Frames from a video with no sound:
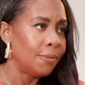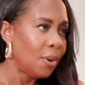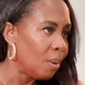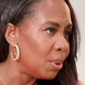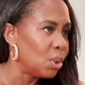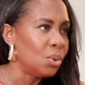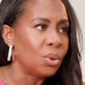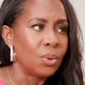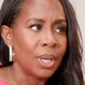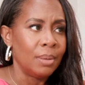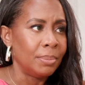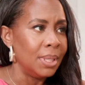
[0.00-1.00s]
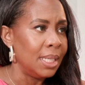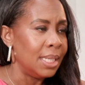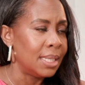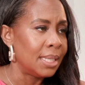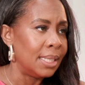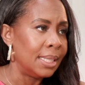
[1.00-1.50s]
pharmaceutical
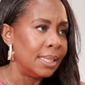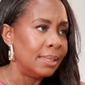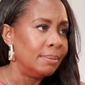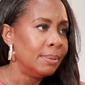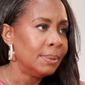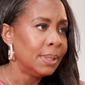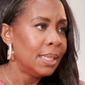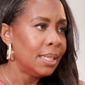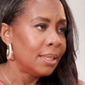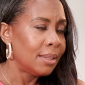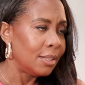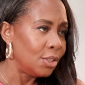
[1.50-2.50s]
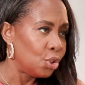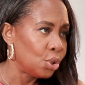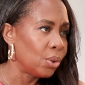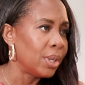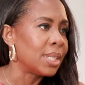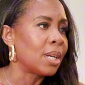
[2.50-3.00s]
companies, the
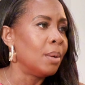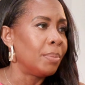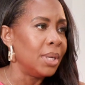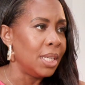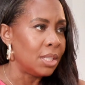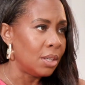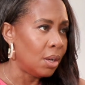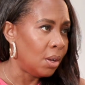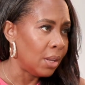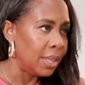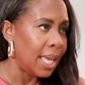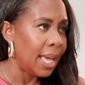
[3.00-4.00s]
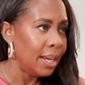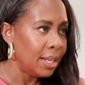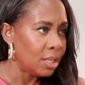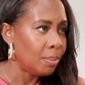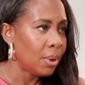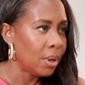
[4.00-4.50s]
insurance companies, and all of that
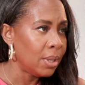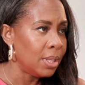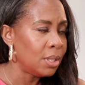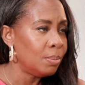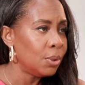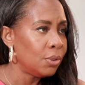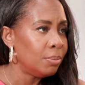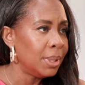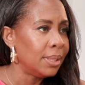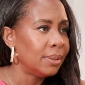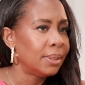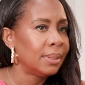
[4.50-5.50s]
as a part of this movement?